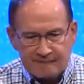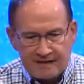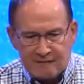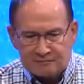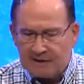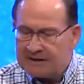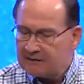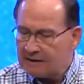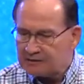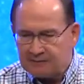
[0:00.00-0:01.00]
I was playing
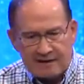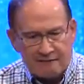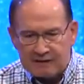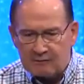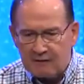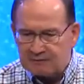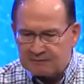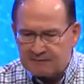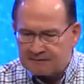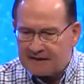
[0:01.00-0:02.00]
really well with
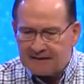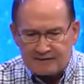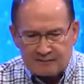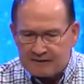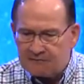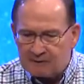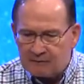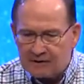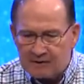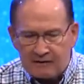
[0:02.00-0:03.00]
my family. I was playing really
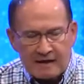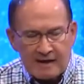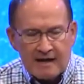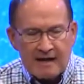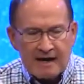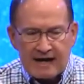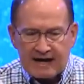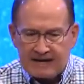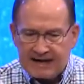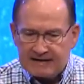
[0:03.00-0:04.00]
well,
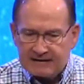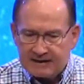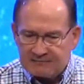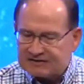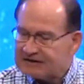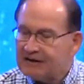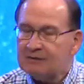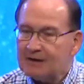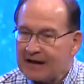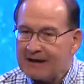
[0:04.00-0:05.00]
and I'm just
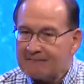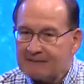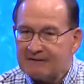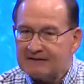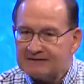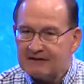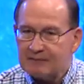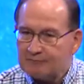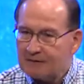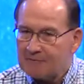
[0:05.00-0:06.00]
telling what happened. This is not
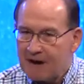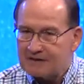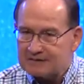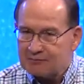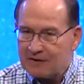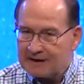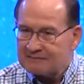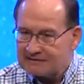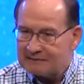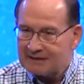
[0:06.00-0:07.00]
a modest brag. I'm
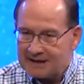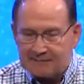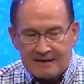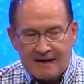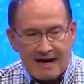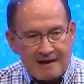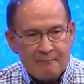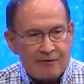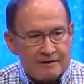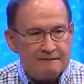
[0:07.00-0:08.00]
just telling what happened. I
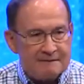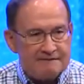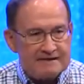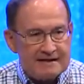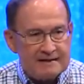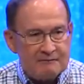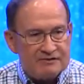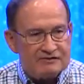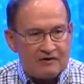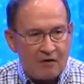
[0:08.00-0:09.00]
birdied 15,
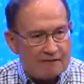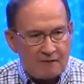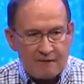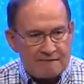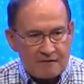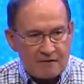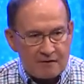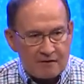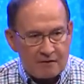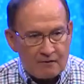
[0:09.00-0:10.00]
which is a very, very
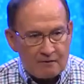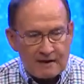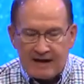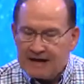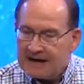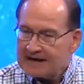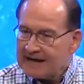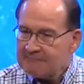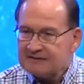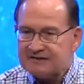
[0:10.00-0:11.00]
hard hole. I
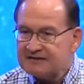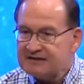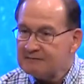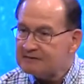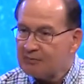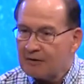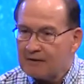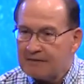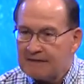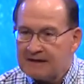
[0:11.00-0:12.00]
came to 16, was a par
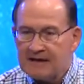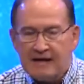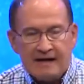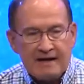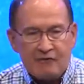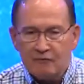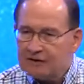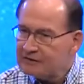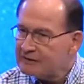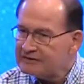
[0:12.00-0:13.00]
3, hit a
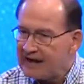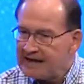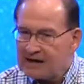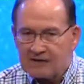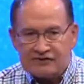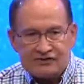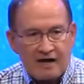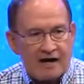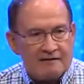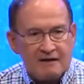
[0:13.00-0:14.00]
really good 8-iron
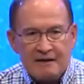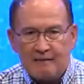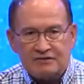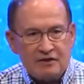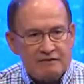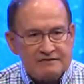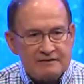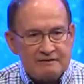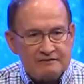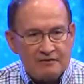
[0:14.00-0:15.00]
shot. I was close
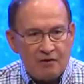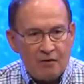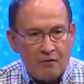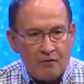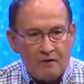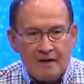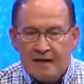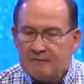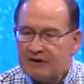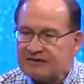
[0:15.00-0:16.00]
to the hole,
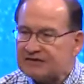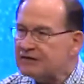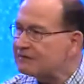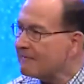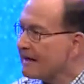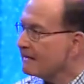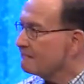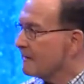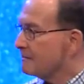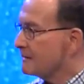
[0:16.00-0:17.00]
but as soon
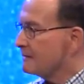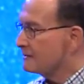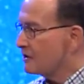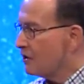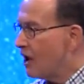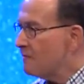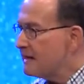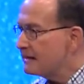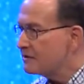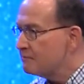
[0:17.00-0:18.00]
as the club
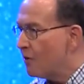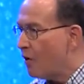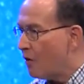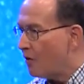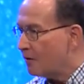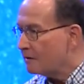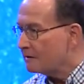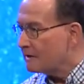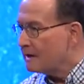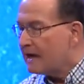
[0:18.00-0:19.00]
hit the ball,
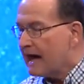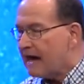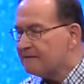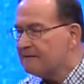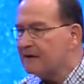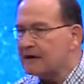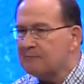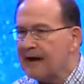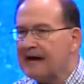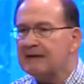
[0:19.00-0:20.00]
I felt a
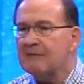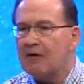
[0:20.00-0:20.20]
pain in my